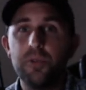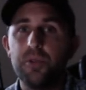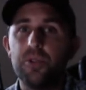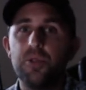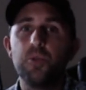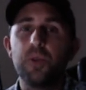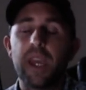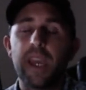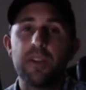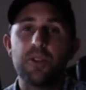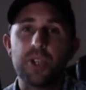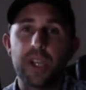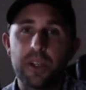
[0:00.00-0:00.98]
You
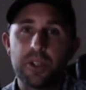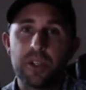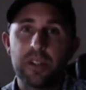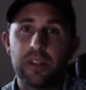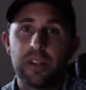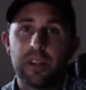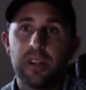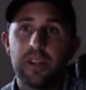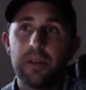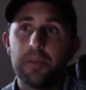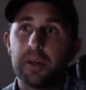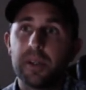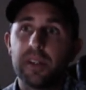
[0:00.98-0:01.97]
can change it,
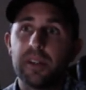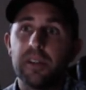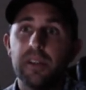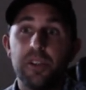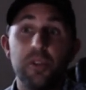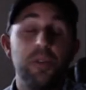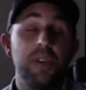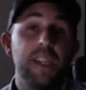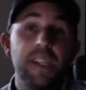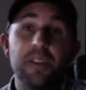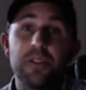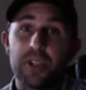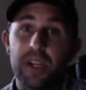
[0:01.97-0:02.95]
but you need
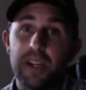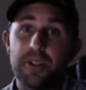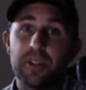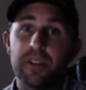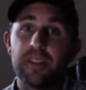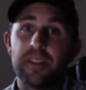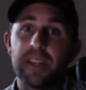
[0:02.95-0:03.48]
to change it.